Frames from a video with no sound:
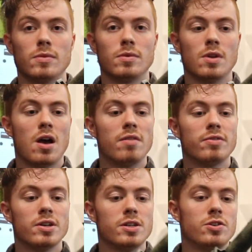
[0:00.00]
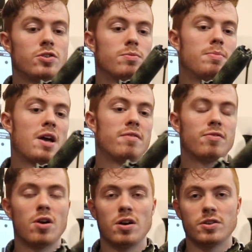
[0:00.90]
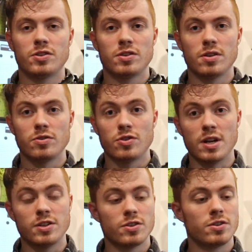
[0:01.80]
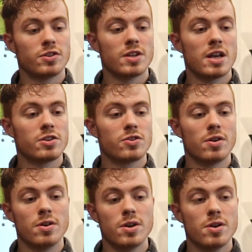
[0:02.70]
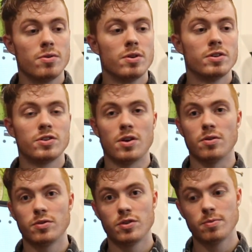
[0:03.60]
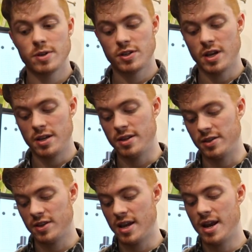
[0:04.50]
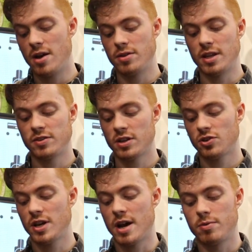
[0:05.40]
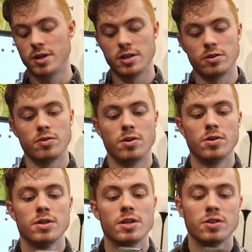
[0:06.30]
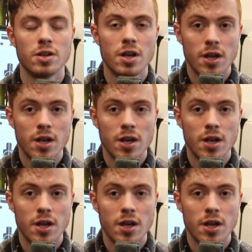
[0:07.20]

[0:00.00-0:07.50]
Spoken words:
Noveridge Bifrost Tracer / Chrono, so super excited to test that out, and that's actually how we're going to chrono this.